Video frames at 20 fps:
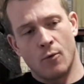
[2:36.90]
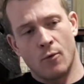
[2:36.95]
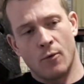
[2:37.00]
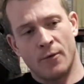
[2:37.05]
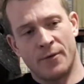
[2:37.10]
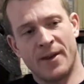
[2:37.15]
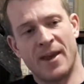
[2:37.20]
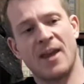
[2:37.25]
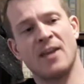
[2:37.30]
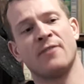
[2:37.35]

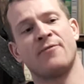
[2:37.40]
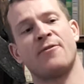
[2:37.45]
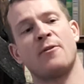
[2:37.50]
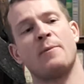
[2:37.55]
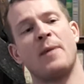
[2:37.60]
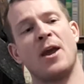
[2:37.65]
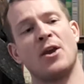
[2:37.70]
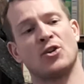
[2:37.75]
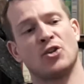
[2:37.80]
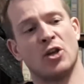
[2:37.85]
the
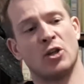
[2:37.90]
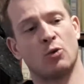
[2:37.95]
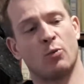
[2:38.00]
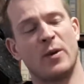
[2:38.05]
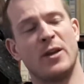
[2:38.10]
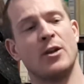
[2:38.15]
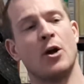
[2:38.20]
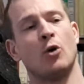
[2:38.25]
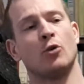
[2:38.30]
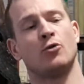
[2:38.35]
information that we
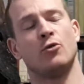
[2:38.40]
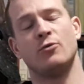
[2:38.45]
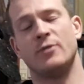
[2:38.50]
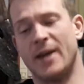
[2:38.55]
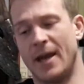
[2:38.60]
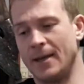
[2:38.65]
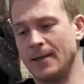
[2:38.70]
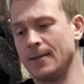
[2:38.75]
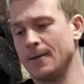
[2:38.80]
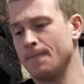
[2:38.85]
know to
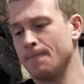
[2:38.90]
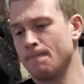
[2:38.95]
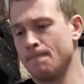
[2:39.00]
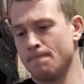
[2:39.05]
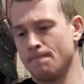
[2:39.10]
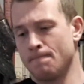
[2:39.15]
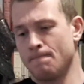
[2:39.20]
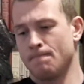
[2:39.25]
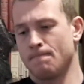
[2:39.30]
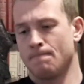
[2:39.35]
date,
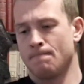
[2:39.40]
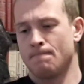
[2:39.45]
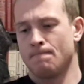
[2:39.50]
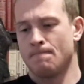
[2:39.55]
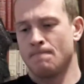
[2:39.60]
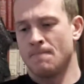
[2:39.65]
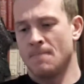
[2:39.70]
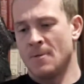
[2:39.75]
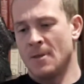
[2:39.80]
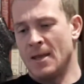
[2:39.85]

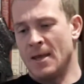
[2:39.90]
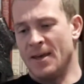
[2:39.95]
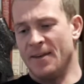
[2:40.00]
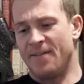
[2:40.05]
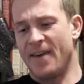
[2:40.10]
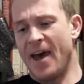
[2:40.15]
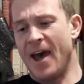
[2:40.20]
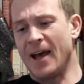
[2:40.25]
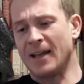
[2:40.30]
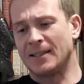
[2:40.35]

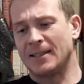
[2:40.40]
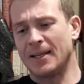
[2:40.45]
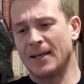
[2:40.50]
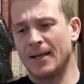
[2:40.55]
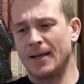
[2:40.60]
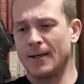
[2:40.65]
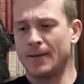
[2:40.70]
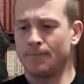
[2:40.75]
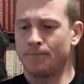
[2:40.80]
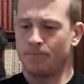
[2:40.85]

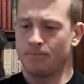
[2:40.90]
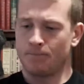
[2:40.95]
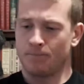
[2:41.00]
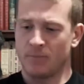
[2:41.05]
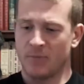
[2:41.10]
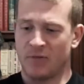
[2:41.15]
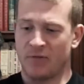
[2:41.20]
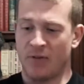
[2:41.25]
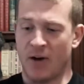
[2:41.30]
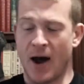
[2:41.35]
that
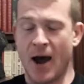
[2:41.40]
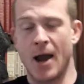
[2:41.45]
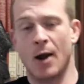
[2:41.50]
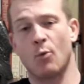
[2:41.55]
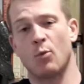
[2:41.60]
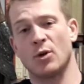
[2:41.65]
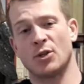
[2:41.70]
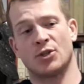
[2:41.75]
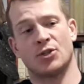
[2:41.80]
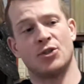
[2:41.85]
fire
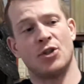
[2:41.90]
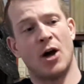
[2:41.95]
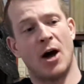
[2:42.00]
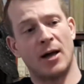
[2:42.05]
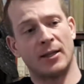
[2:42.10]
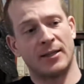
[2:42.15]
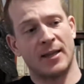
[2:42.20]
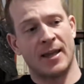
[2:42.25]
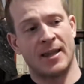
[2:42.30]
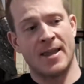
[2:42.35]
was
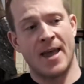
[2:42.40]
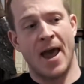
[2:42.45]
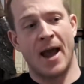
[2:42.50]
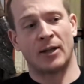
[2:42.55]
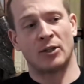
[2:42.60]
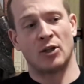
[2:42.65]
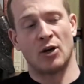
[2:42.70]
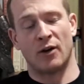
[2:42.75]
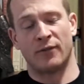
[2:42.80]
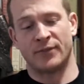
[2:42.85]
not an
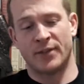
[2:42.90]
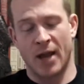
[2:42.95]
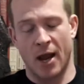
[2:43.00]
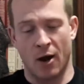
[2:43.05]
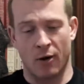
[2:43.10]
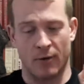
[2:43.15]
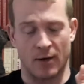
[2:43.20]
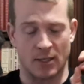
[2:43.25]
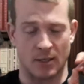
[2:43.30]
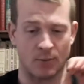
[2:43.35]
act of
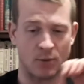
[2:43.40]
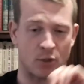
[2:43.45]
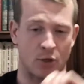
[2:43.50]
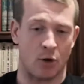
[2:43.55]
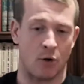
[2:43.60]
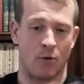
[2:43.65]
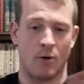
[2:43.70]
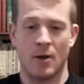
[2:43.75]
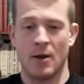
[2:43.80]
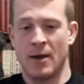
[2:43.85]
terrorism.
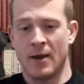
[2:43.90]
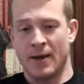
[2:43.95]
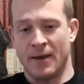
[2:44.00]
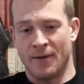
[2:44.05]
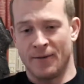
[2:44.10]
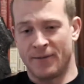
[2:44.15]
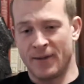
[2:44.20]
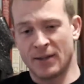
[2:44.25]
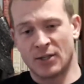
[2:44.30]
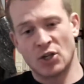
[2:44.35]
So
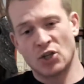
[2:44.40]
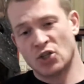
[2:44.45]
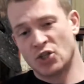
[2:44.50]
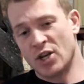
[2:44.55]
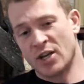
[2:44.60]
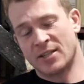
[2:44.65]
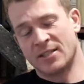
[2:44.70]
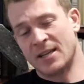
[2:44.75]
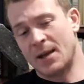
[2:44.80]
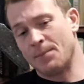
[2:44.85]
this is
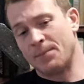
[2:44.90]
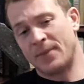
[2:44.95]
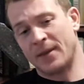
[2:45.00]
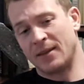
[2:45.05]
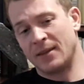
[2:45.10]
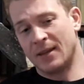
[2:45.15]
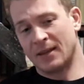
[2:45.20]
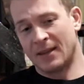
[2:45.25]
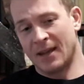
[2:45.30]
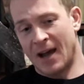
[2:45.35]
just
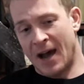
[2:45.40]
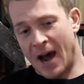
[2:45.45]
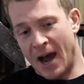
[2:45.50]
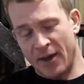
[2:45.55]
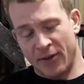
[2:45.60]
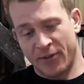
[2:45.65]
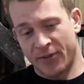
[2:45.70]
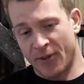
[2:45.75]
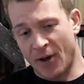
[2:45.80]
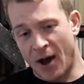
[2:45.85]
something that I
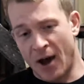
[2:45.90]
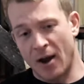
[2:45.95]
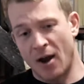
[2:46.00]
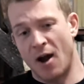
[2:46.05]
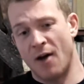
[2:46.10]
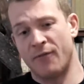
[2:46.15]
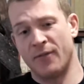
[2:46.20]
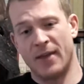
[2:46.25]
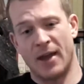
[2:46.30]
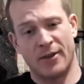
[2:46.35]
thought
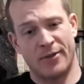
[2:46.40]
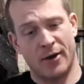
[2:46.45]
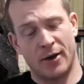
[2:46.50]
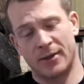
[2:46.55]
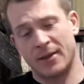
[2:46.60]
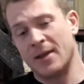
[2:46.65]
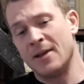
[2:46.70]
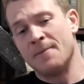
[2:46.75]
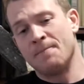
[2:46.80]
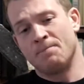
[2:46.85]
of, and I
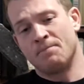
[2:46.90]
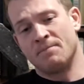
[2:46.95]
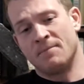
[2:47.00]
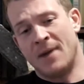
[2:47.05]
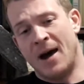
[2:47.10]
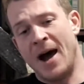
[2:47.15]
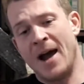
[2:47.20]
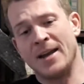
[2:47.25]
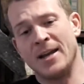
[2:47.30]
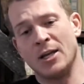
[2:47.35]
thought
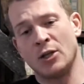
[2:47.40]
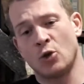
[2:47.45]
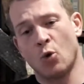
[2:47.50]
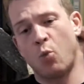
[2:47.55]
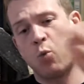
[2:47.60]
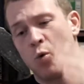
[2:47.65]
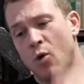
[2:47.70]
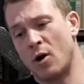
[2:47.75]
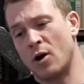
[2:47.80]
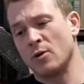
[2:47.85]
I need to
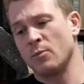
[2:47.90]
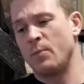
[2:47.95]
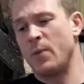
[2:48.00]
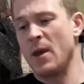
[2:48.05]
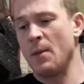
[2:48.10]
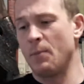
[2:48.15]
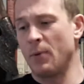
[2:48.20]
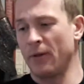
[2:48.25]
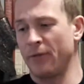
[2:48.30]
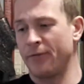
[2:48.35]
warn
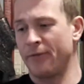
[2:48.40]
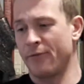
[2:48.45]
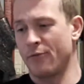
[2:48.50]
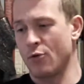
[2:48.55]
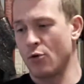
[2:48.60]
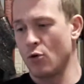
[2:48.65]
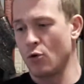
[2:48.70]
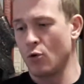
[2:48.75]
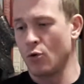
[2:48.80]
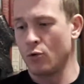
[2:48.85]
people
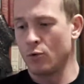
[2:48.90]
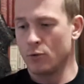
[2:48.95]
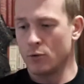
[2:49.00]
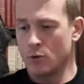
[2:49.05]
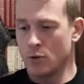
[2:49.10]
through